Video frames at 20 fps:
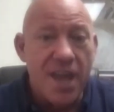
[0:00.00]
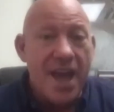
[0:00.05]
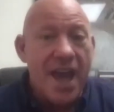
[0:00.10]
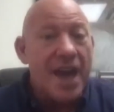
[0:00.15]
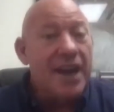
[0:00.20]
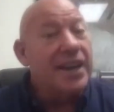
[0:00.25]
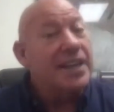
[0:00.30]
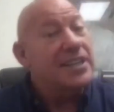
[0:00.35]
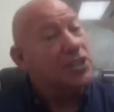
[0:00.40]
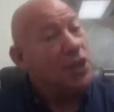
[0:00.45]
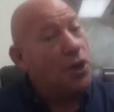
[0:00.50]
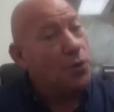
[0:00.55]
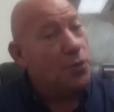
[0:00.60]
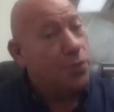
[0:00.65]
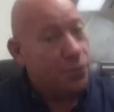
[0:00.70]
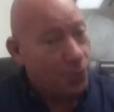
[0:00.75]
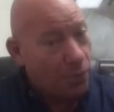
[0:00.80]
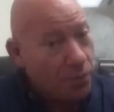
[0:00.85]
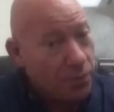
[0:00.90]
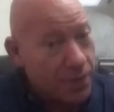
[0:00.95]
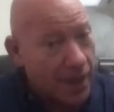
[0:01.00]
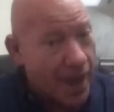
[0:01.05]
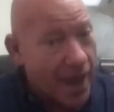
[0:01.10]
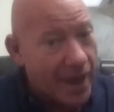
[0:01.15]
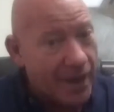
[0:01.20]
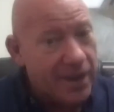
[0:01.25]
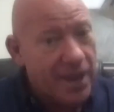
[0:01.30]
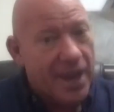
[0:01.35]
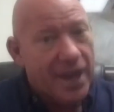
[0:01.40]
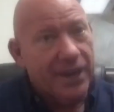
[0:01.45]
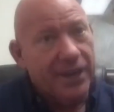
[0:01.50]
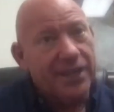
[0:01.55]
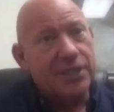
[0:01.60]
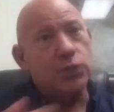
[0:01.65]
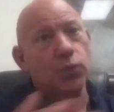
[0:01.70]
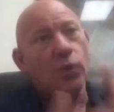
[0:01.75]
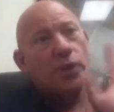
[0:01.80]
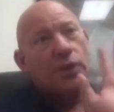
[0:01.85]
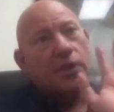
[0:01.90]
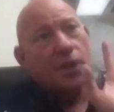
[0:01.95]
and let's go through that and
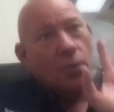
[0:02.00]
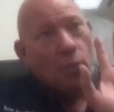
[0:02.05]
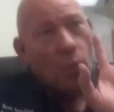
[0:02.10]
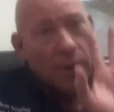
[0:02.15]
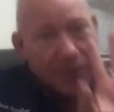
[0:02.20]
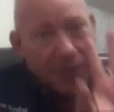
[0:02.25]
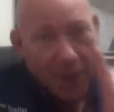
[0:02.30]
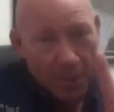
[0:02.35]
let's look at what